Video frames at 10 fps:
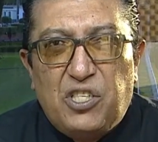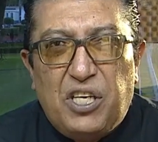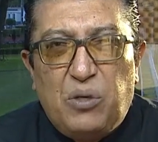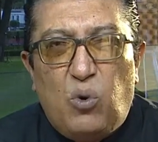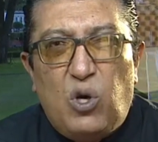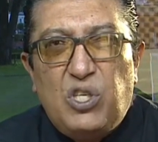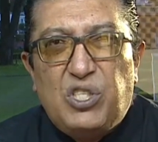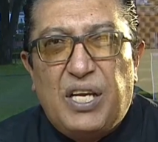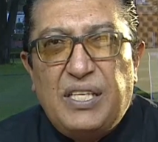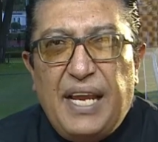It was
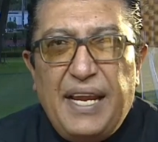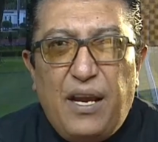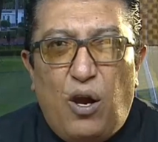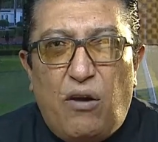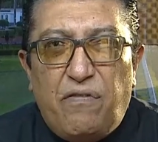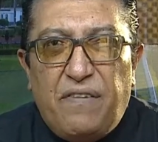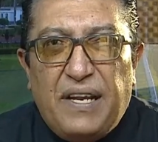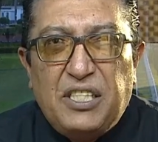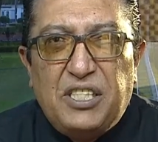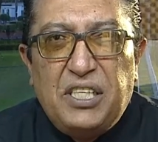a day of
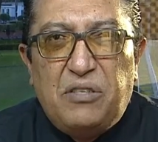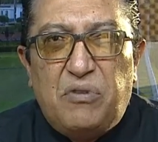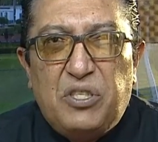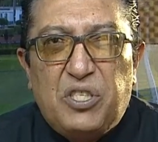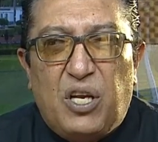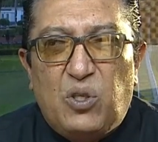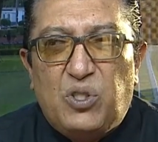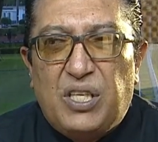fancied results.